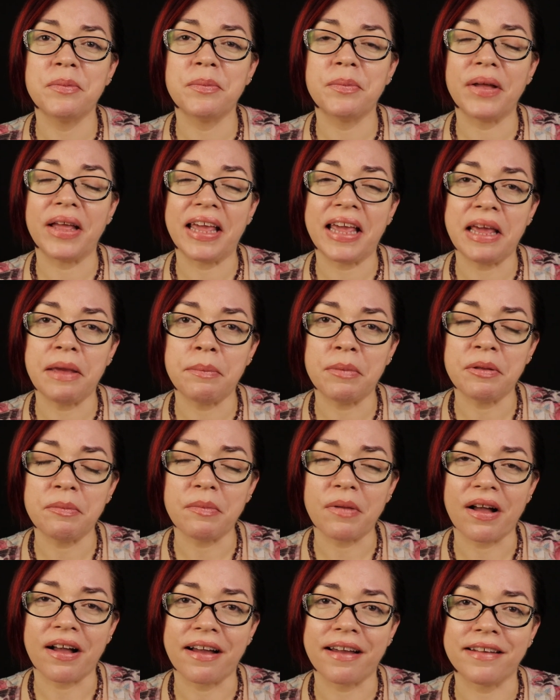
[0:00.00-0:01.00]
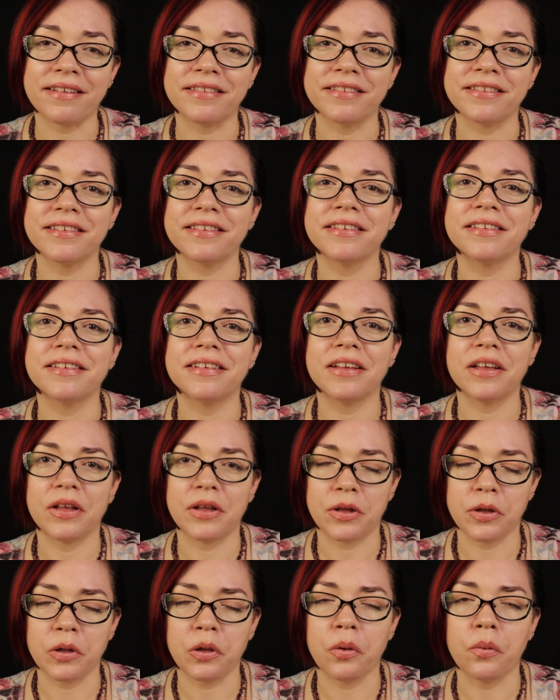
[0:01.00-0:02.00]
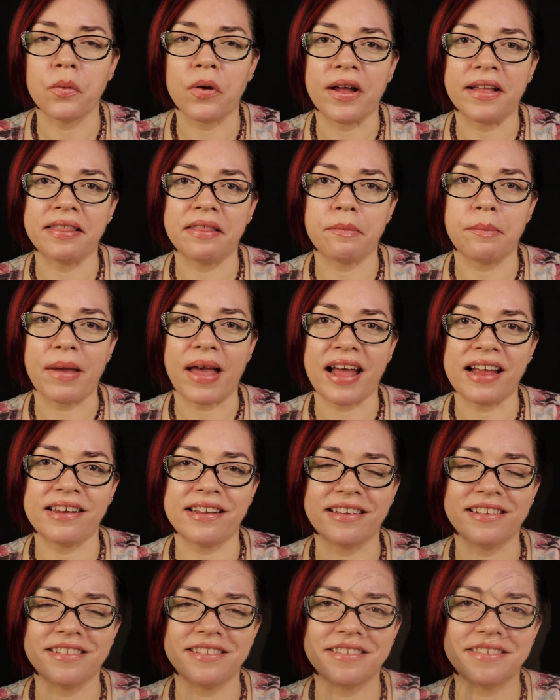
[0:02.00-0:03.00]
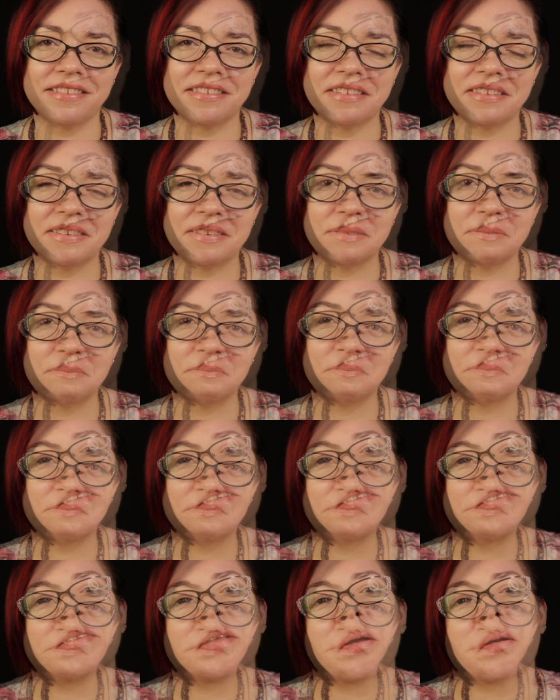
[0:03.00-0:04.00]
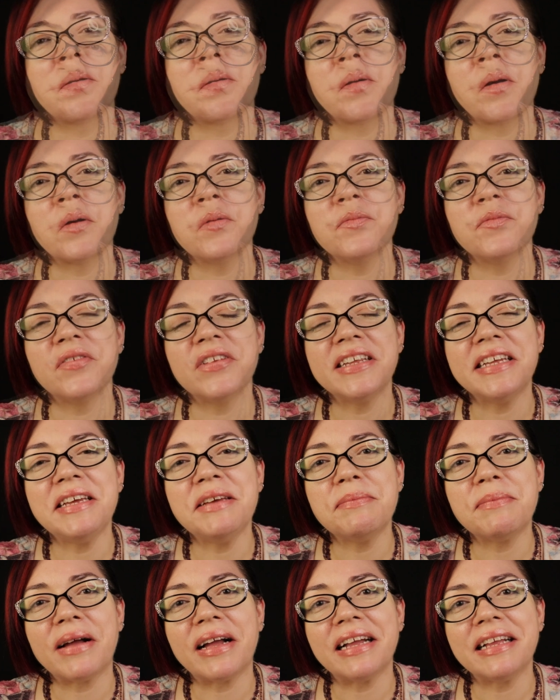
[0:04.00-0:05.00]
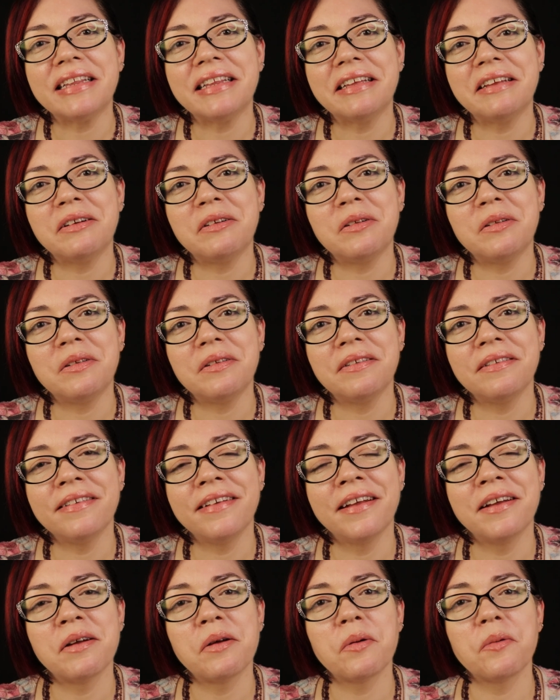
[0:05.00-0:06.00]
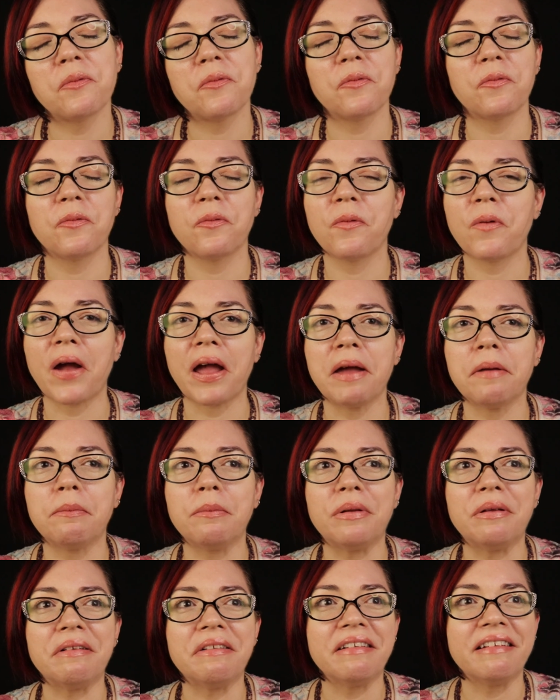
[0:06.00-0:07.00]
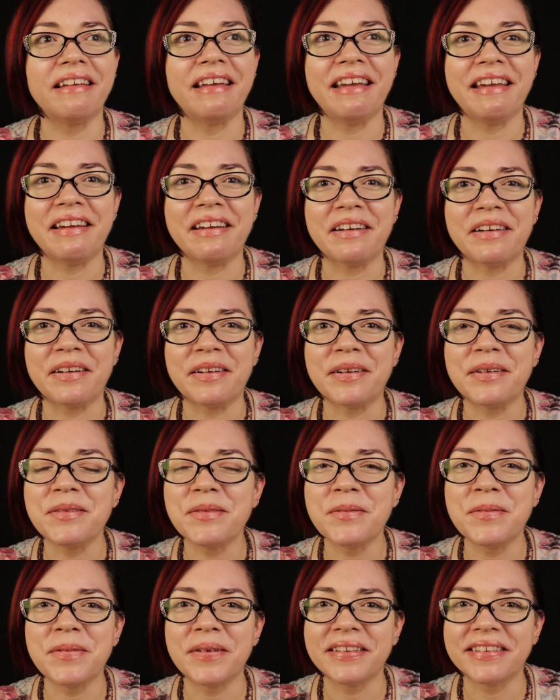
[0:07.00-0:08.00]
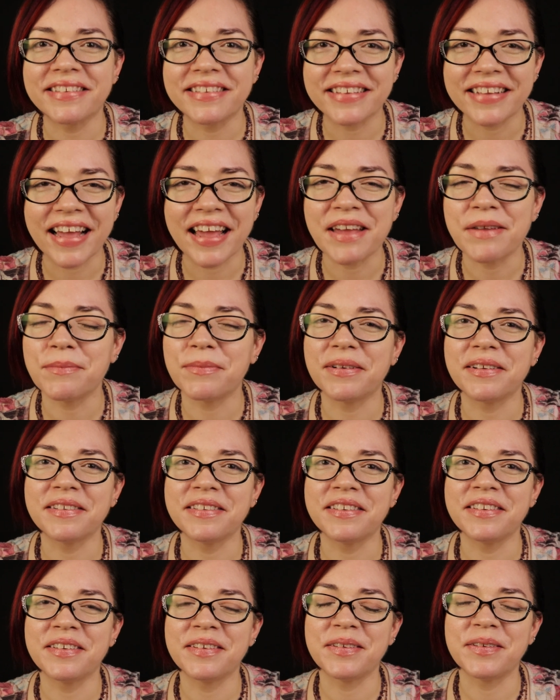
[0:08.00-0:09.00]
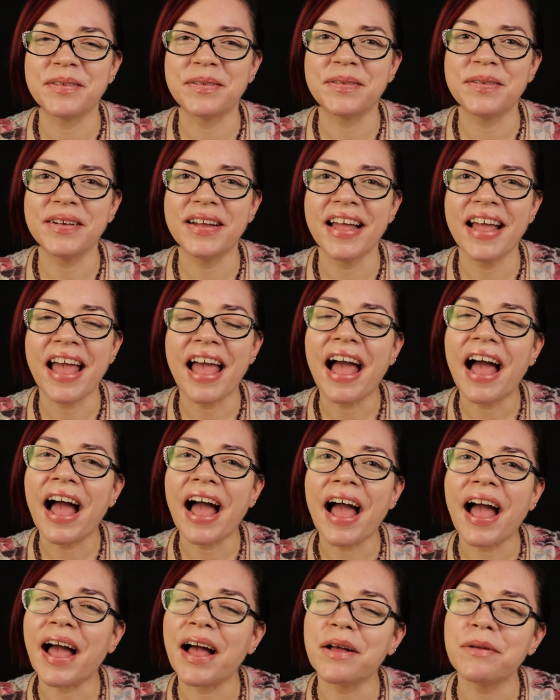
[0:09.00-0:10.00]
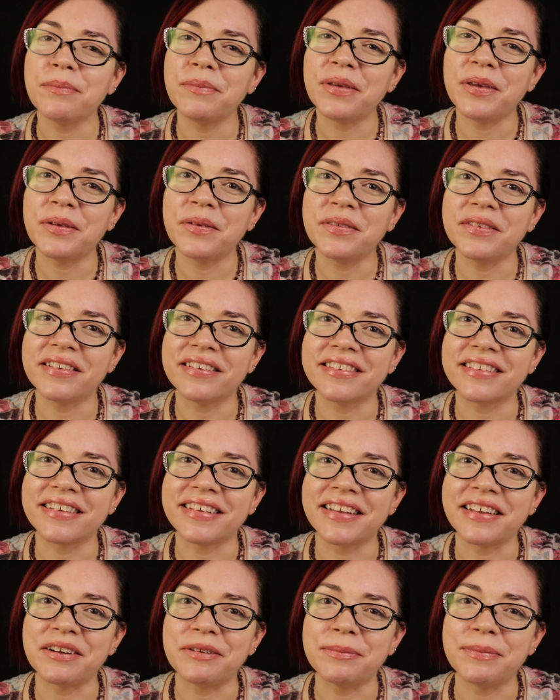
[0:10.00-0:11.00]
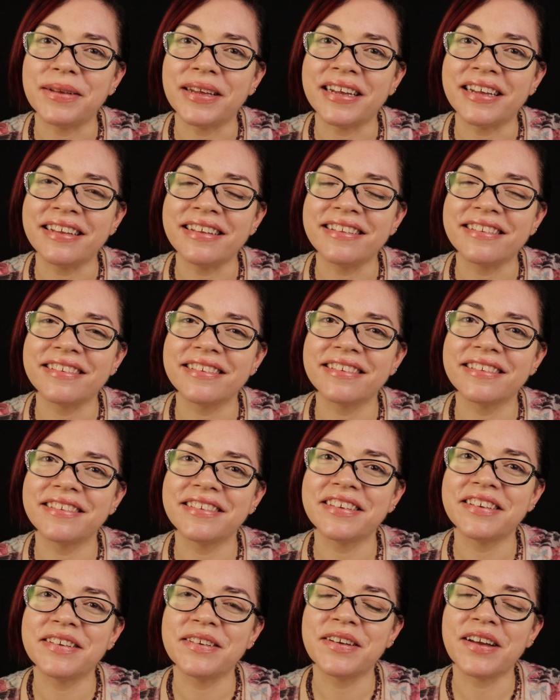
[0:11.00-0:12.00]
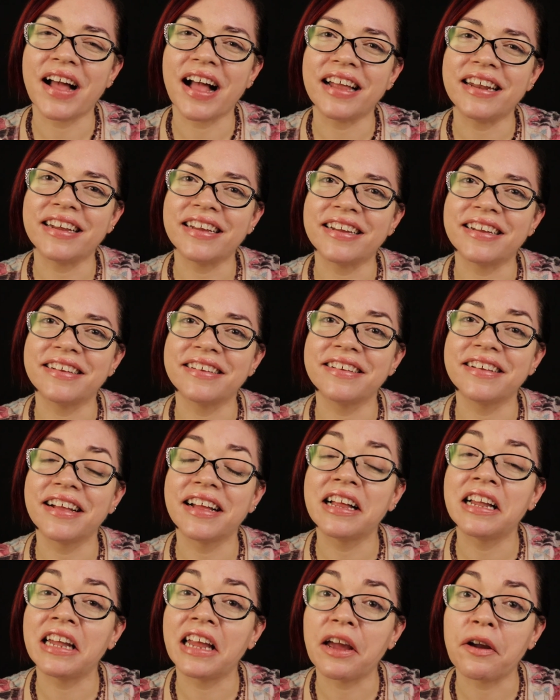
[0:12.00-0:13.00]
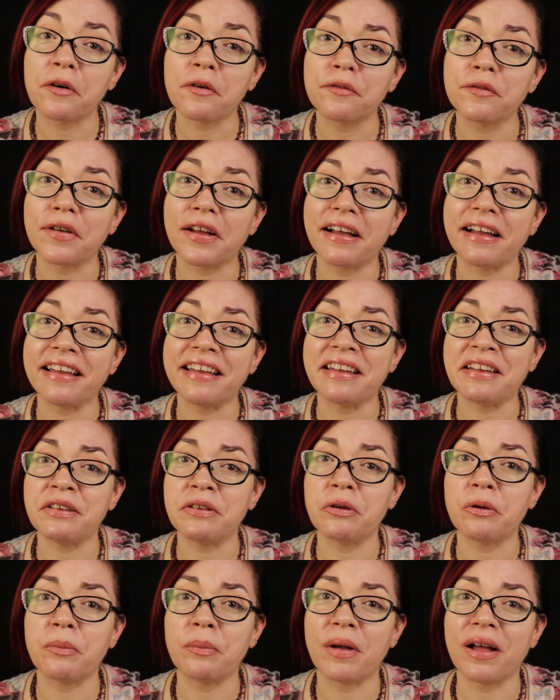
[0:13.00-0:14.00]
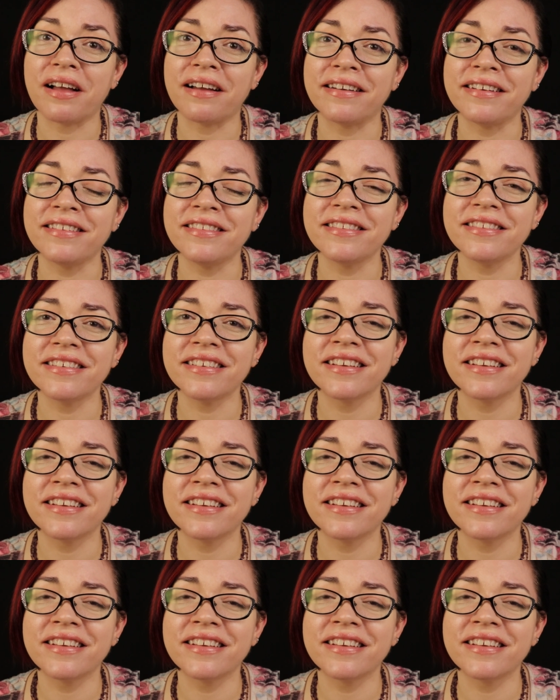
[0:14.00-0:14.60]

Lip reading: But keep in mind, you want the balance. So hopefully my little ramble here was able to help you just a little bit to kind of clarify in your mind